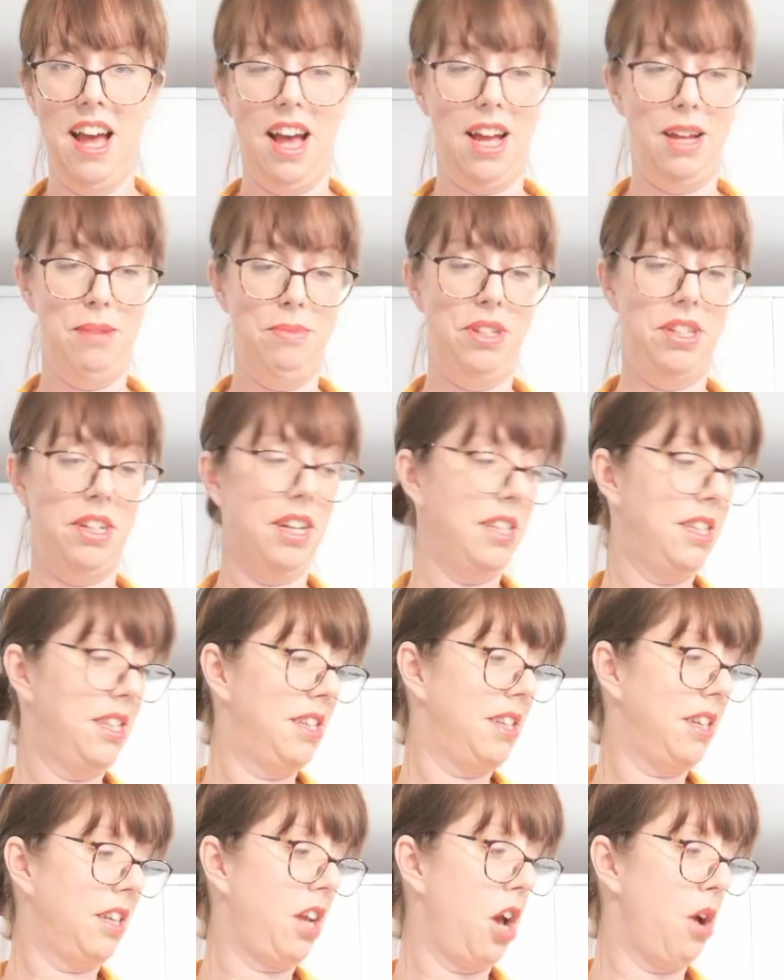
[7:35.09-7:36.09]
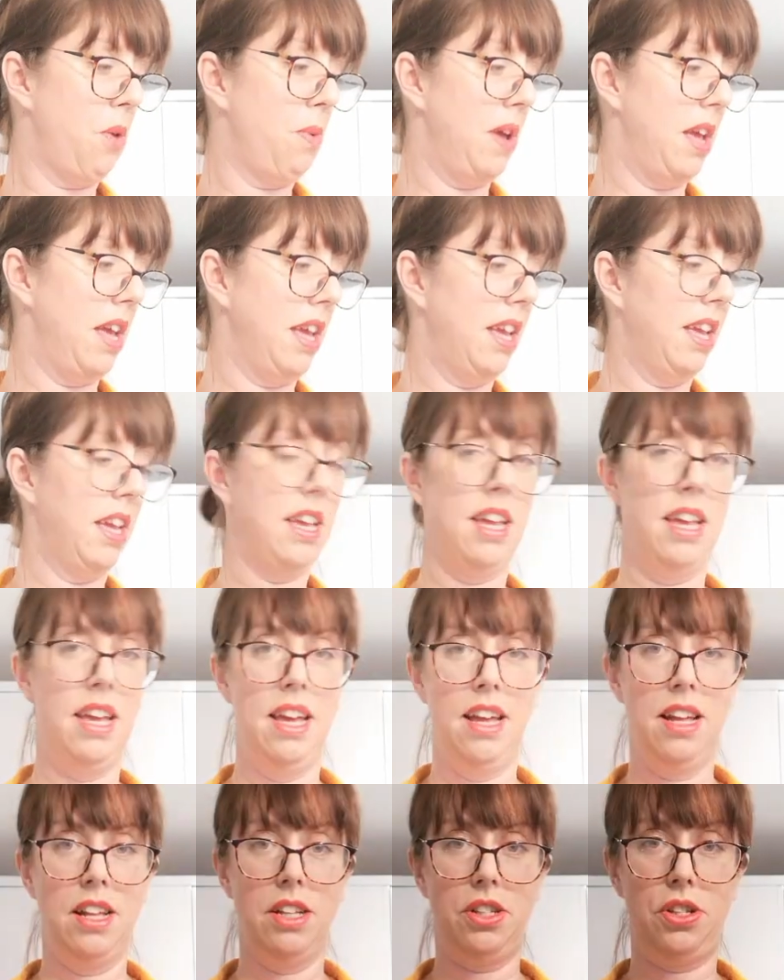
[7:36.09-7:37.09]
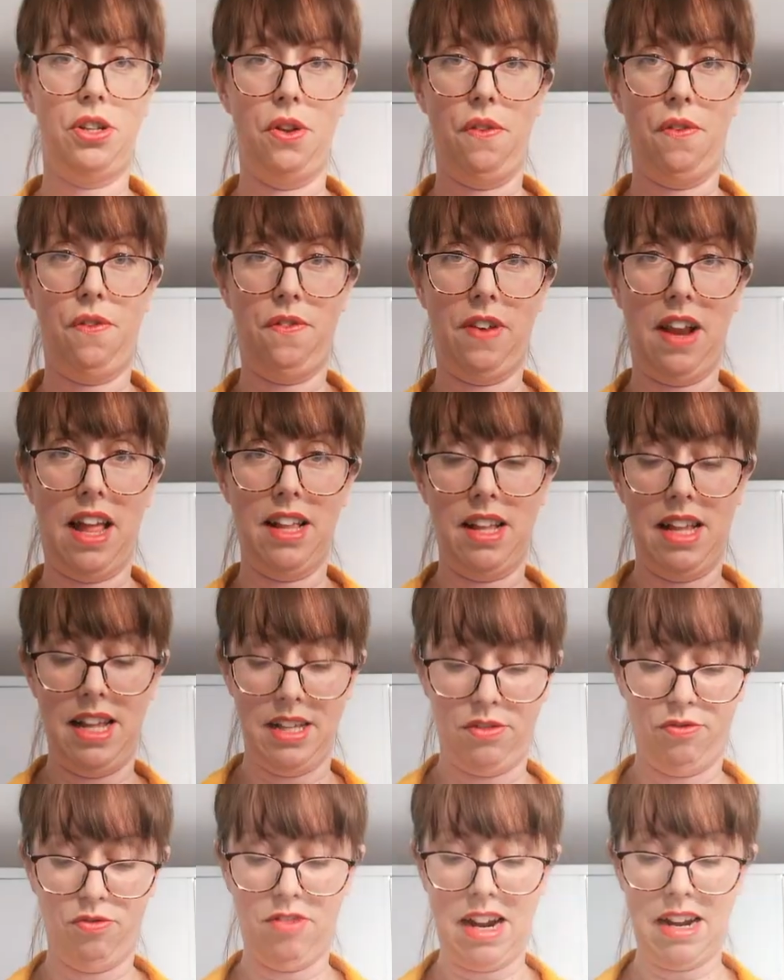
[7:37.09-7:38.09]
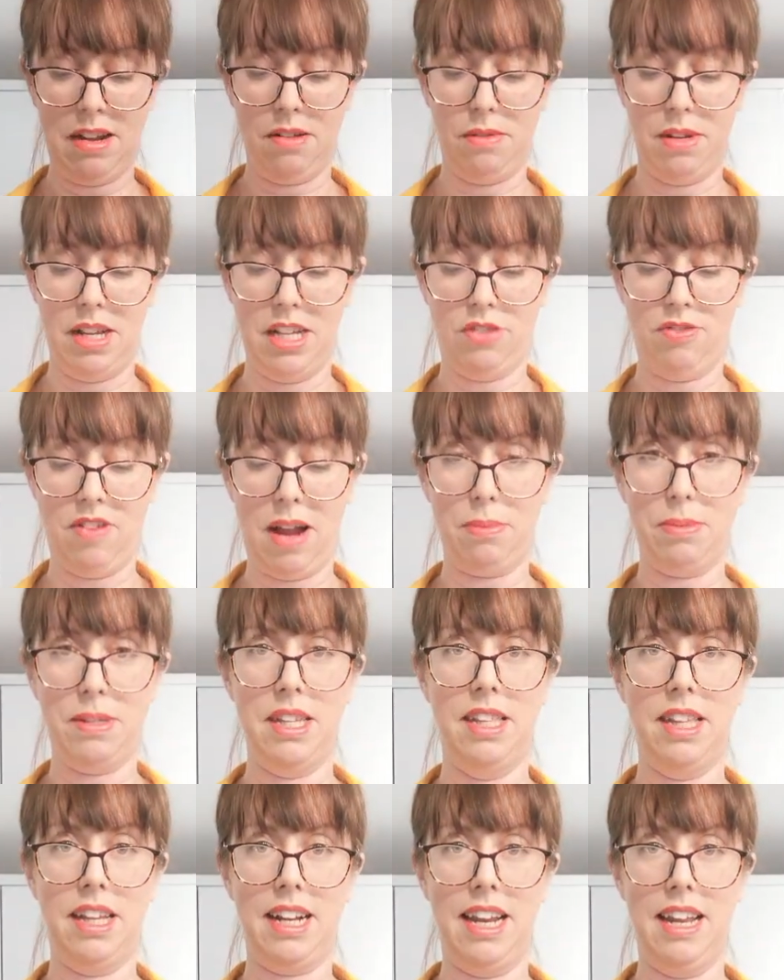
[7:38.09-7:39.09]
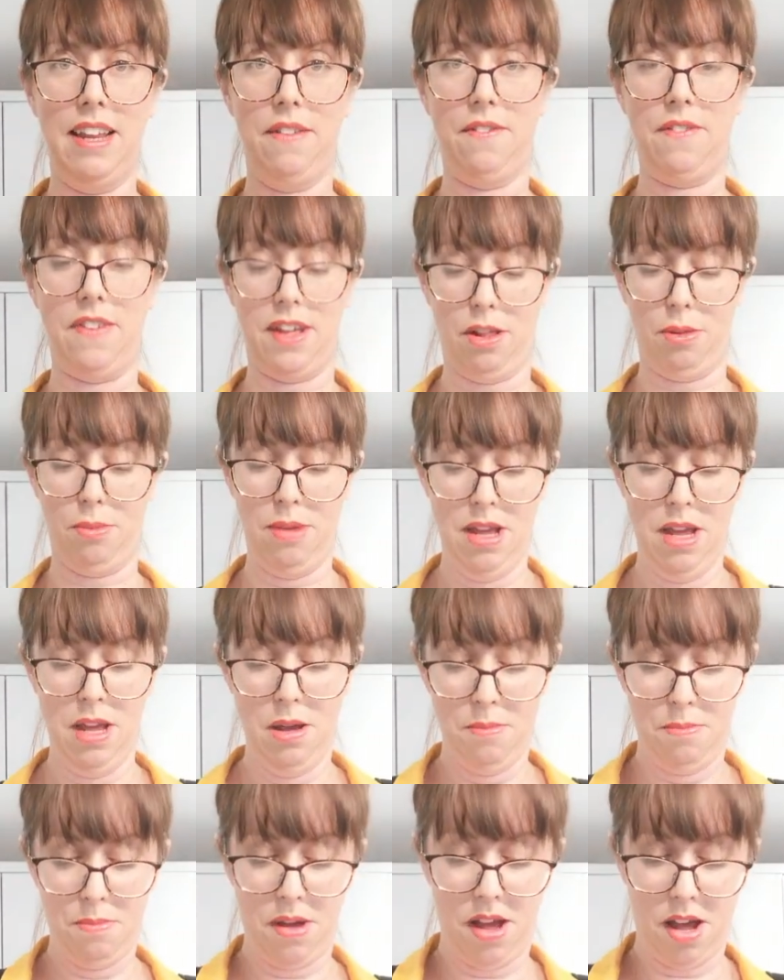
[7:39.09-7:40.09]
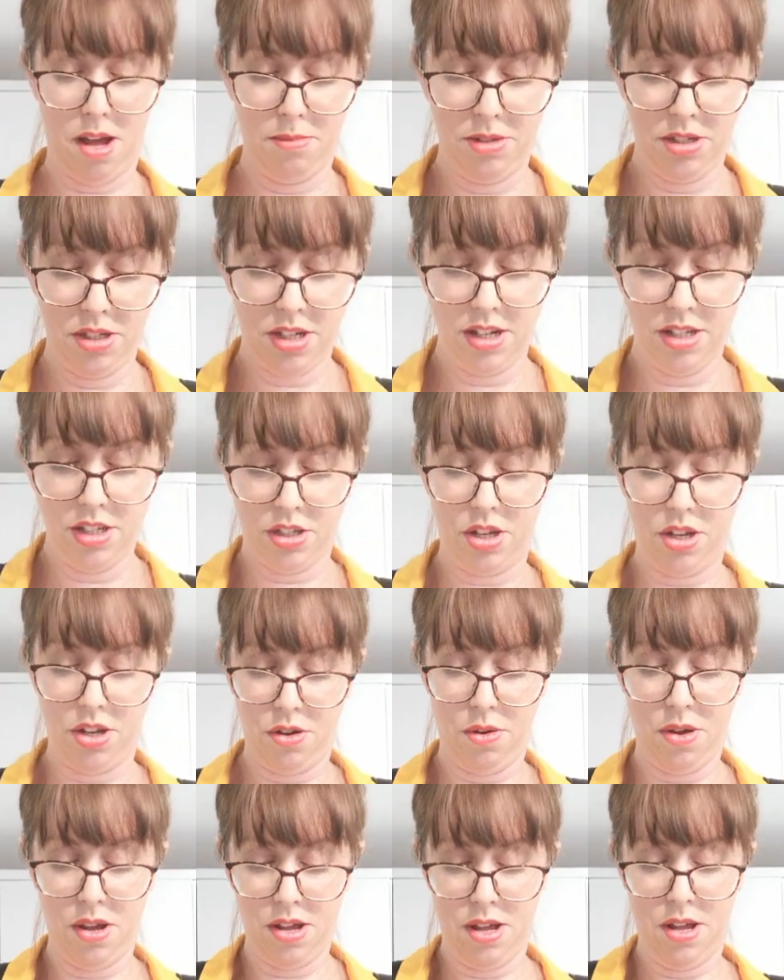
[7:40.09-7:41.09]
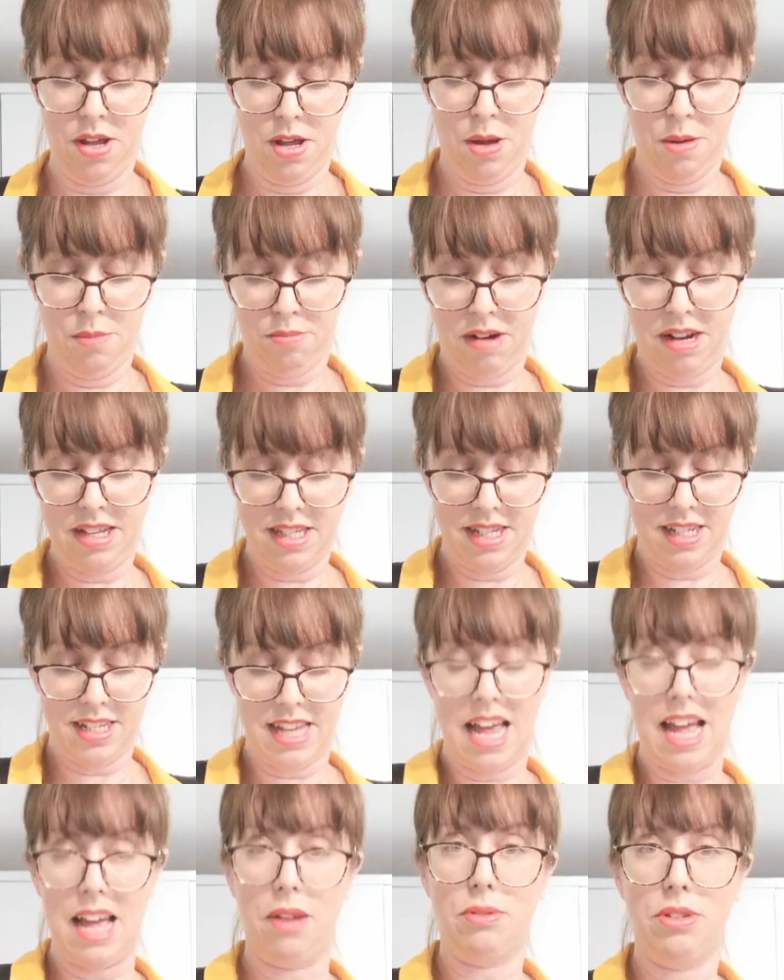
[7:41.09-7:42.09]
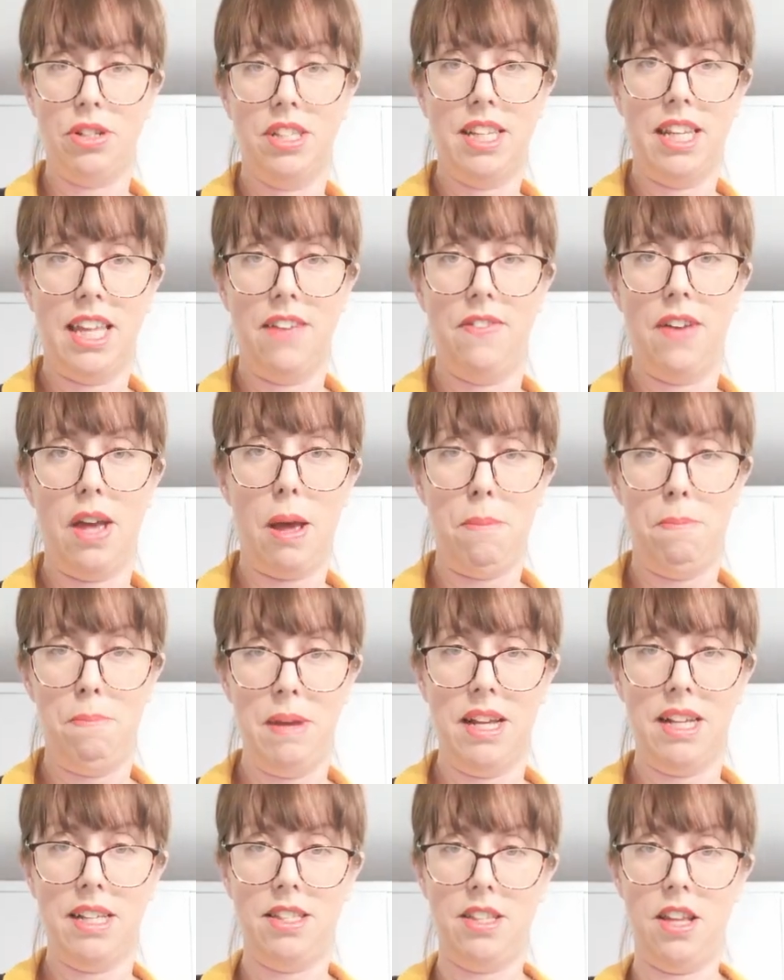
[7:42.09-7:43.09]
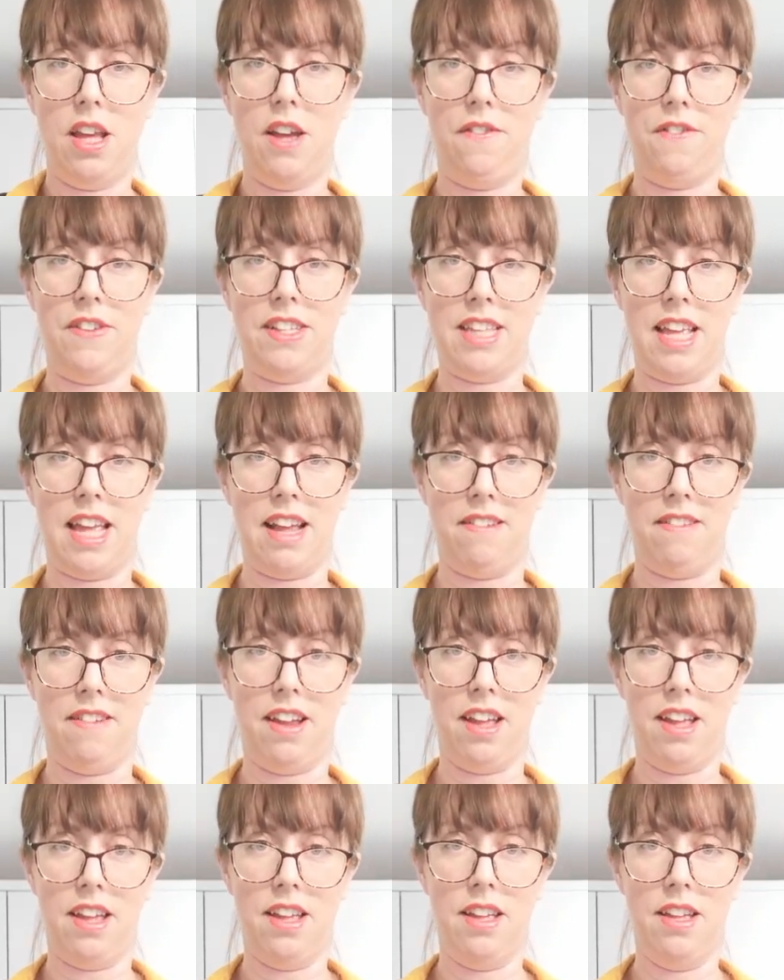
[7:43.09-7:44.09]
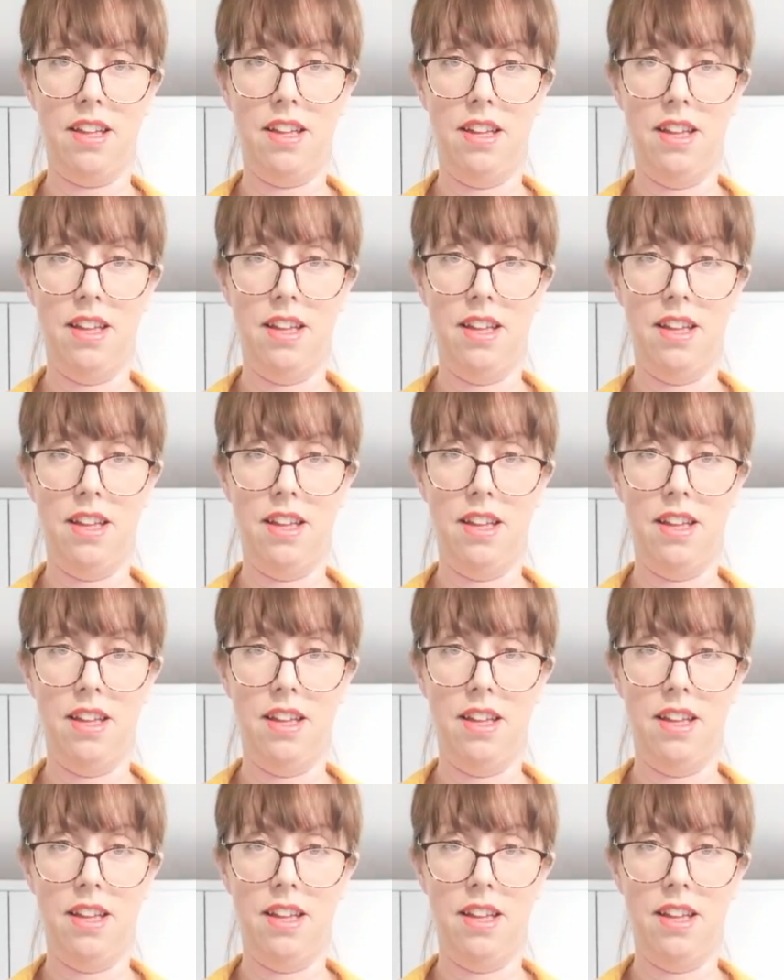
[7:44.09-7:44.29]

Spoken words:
I'm just going to it's wrapped in the cling film, but I'm just going to press it down just to give it a bigger surface area